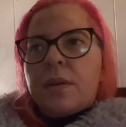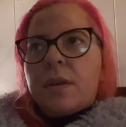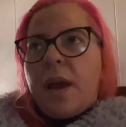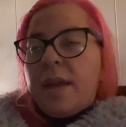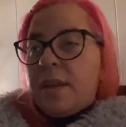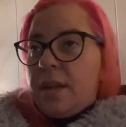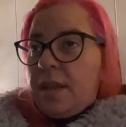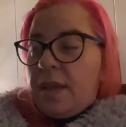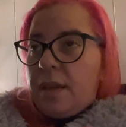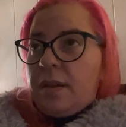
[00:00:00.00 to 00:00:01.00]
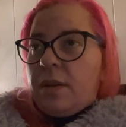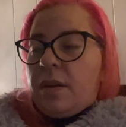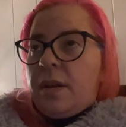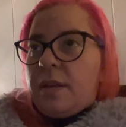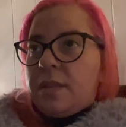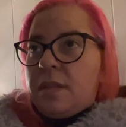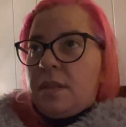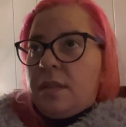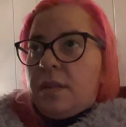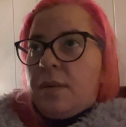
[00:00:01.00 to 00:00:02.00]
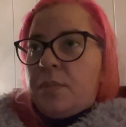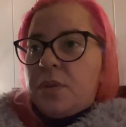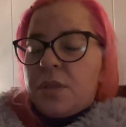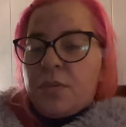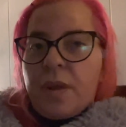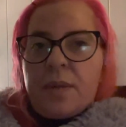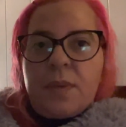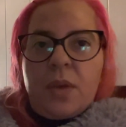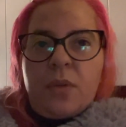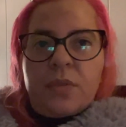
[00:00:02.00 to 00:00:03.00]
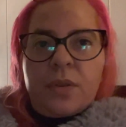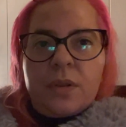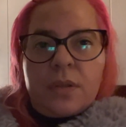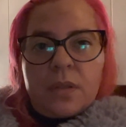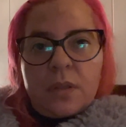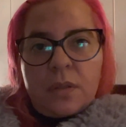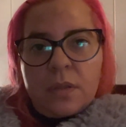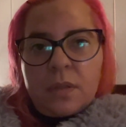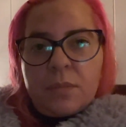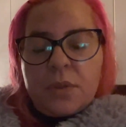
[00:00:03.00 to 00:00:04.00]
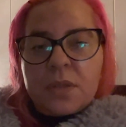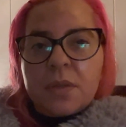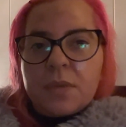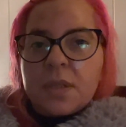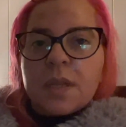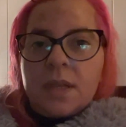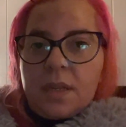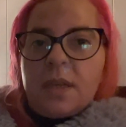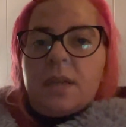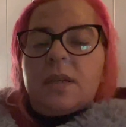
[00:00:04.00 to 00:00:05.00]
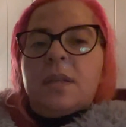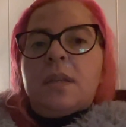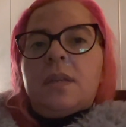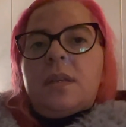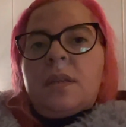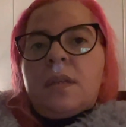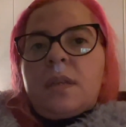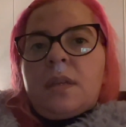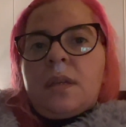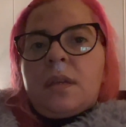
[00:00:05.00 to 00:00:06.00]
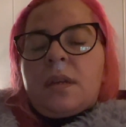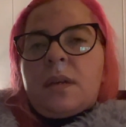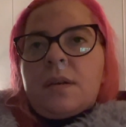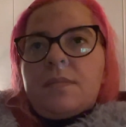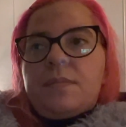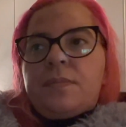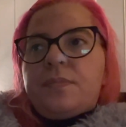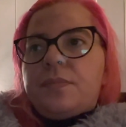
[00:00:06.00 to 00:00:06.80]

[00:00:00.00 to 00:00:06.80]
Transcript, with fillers: I didn't get in a car accident. A person ran me over. The person was an idiot. Um,